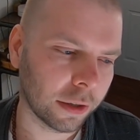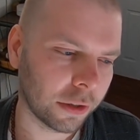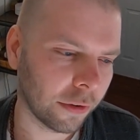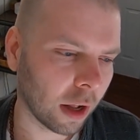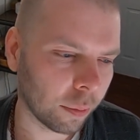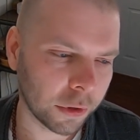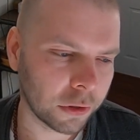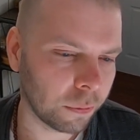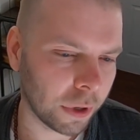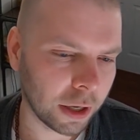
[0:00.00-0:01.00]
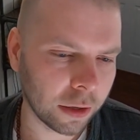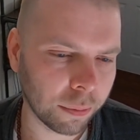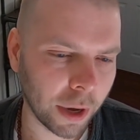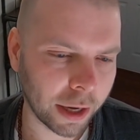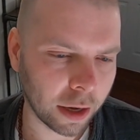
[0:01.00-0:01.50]
development speed,
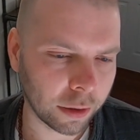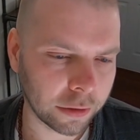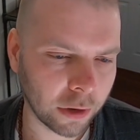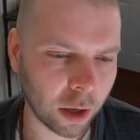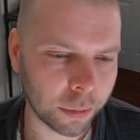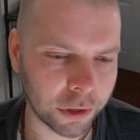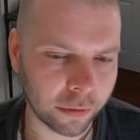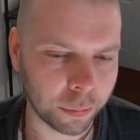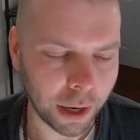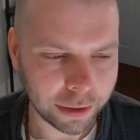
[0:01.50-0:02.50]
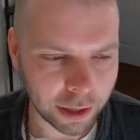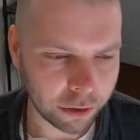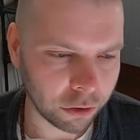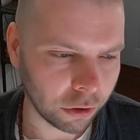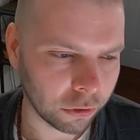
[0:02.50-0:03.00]
making developers have to pay
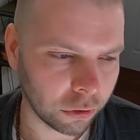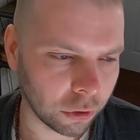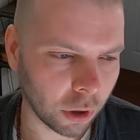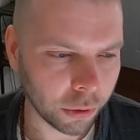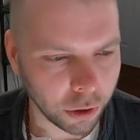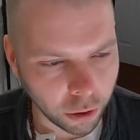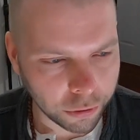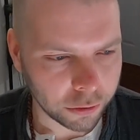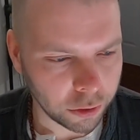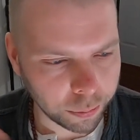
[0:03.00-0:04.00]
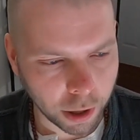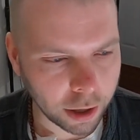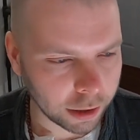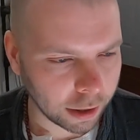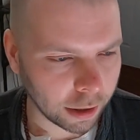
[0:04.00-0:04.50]
attention to, oh no, there's a
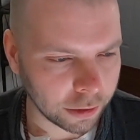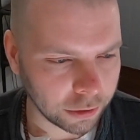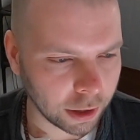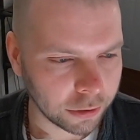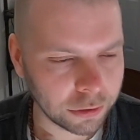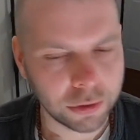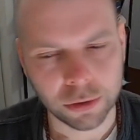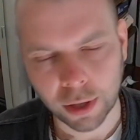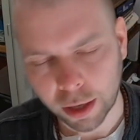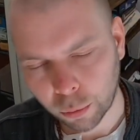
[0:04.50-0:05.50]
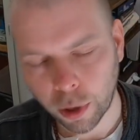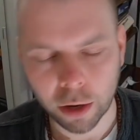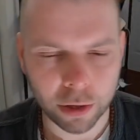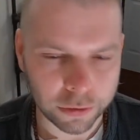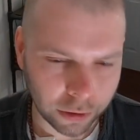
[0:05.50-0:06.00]
bug that exists, like
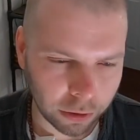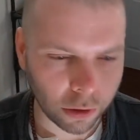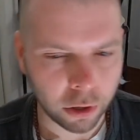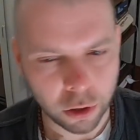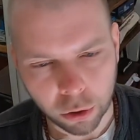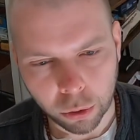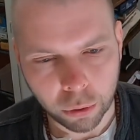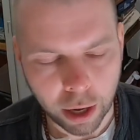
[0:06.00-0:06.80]
where is it in the code,